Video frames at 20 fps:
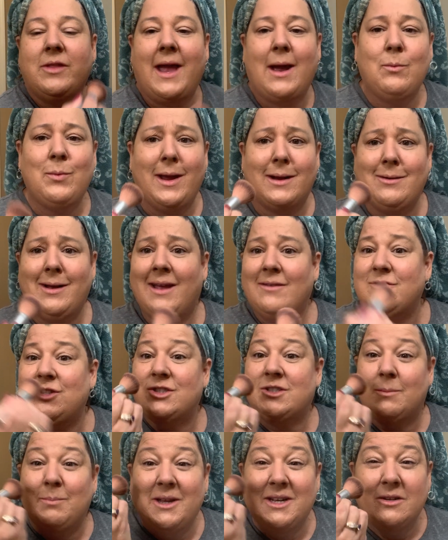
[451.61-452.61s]
that way I don't have
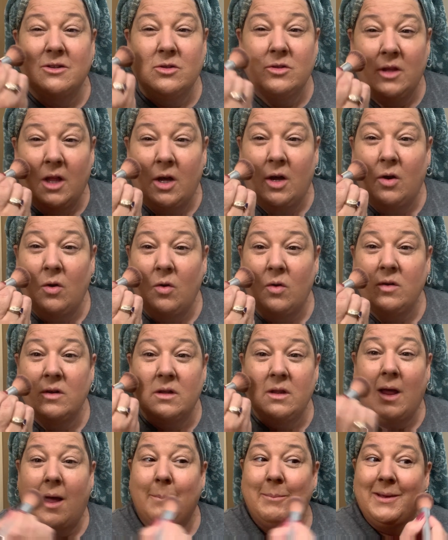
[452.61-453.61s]
just a big
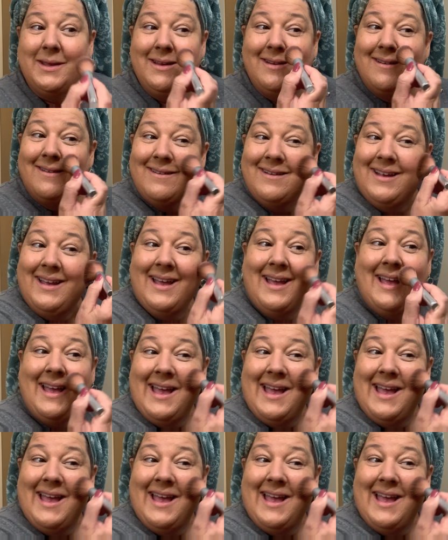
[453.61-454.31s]
glop here.